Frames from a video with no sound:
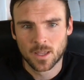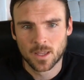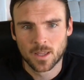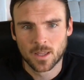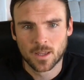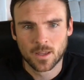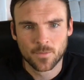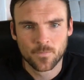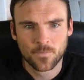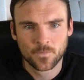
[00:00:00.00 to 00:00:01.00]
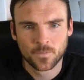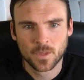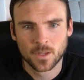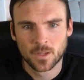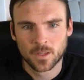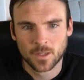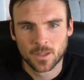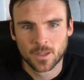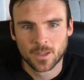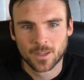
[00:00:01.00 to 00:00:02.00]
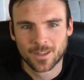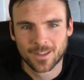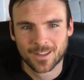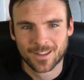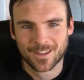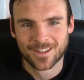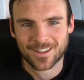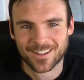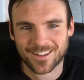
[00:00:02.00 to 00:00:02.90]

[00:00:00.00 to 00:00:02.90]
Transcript: (not speaking)